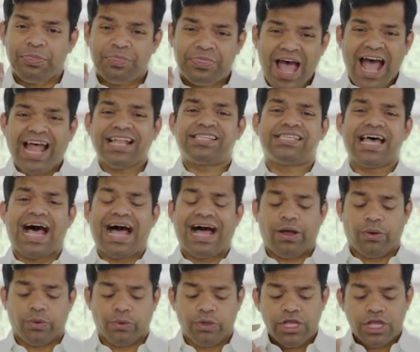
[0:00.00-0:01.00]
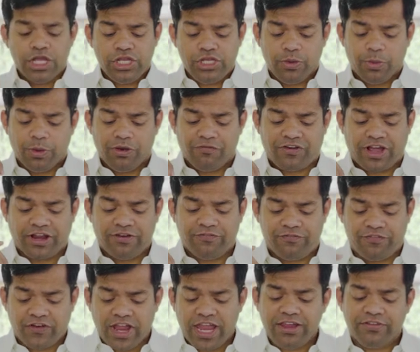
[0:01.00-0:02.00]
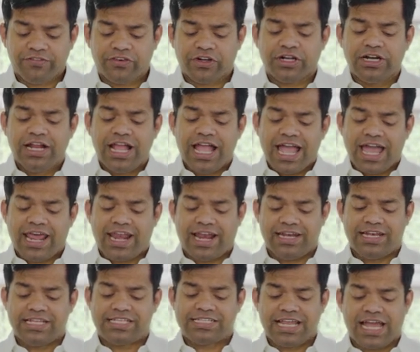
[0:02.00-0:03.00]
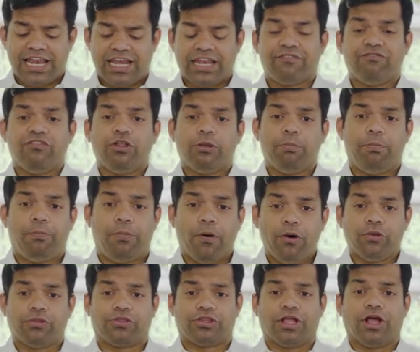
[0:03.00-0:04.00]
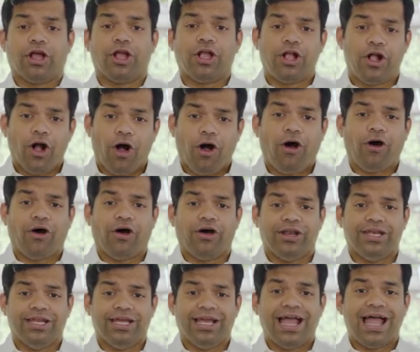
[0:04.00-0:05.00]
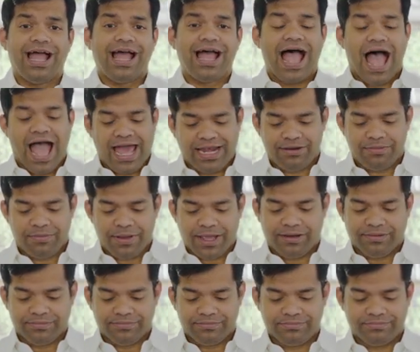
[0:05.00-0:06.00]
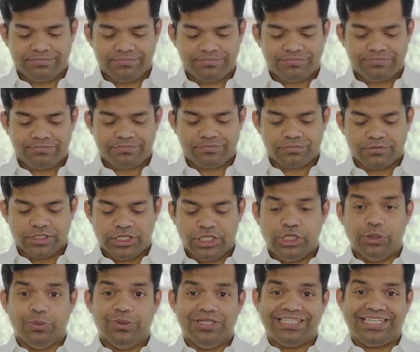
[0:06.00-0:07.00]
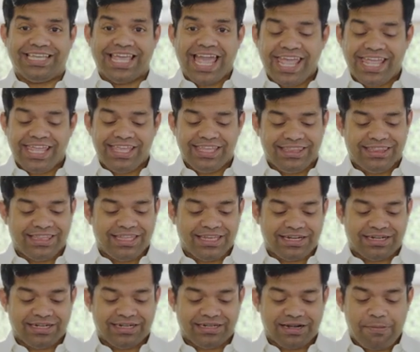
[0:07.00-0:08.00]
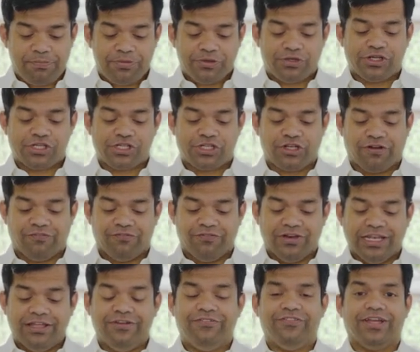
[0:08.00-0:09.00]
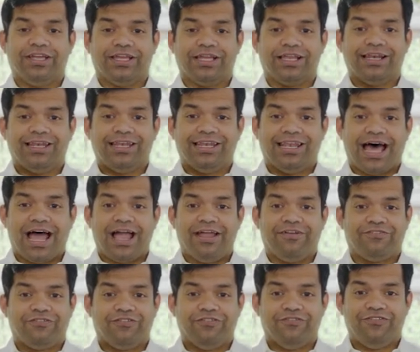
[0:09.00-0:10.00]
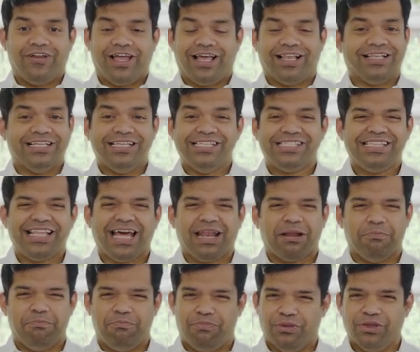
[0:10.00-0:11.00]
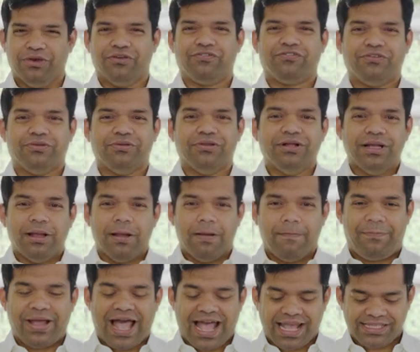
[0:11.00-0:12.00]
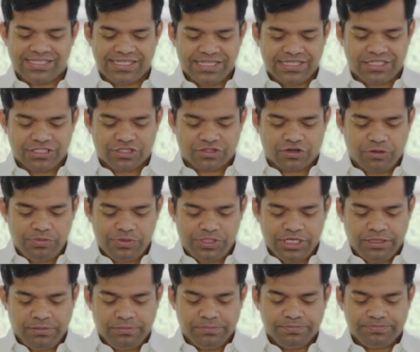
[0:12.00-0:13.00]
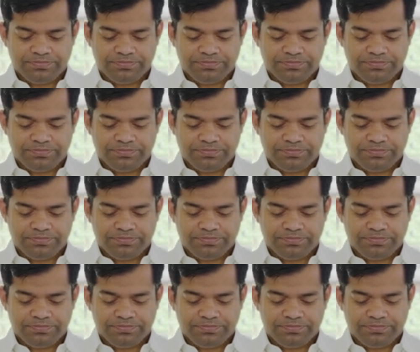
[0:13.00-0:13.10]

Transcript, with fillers: That's how you will find favor and understanding with both God and men. You will gain the reputation of living life well." Isn't that a beautiful passage in scripture?